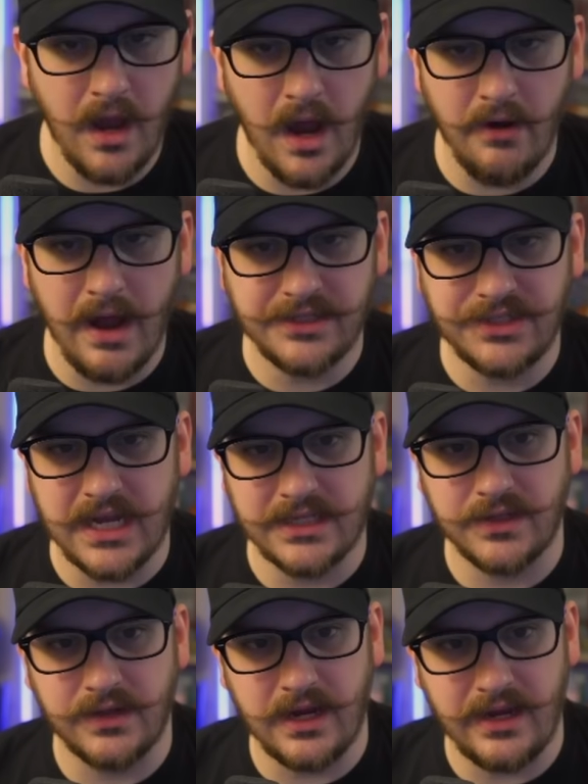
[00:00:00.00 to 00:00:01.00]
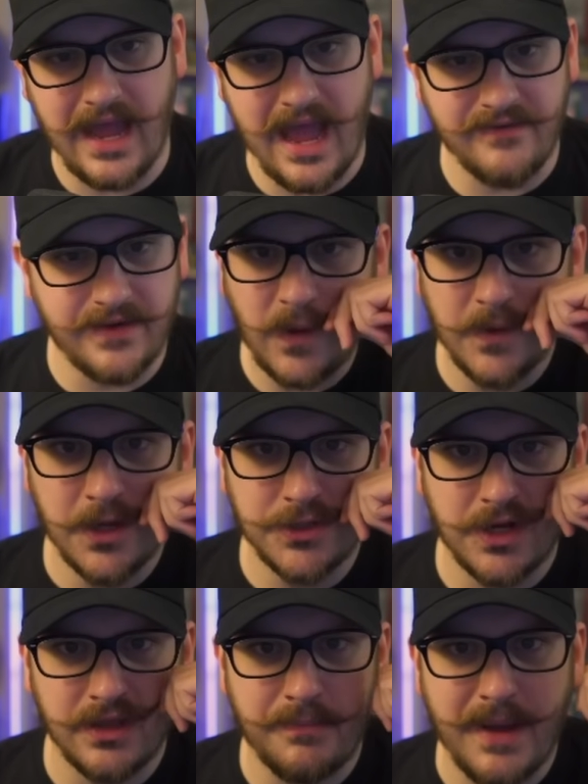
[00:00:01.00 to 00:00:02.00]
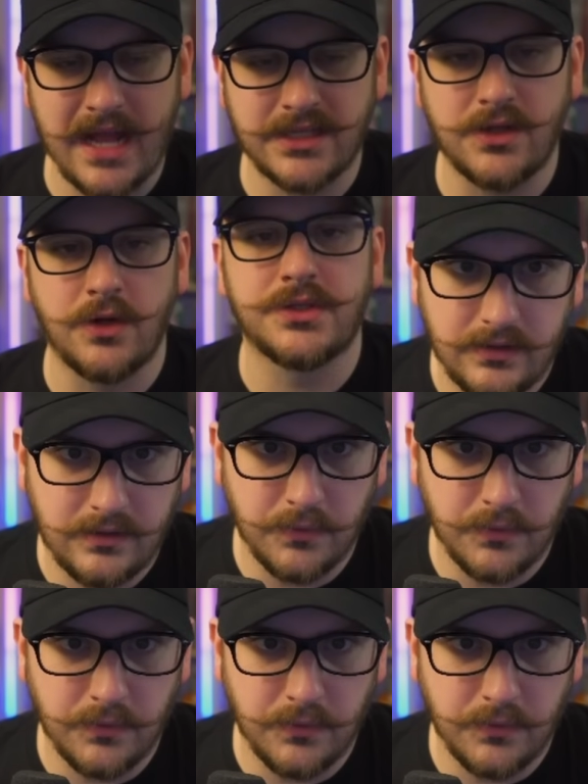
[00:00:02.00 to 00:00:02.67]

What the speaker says: All right, chat. So there you have it. Those are all the patch notes.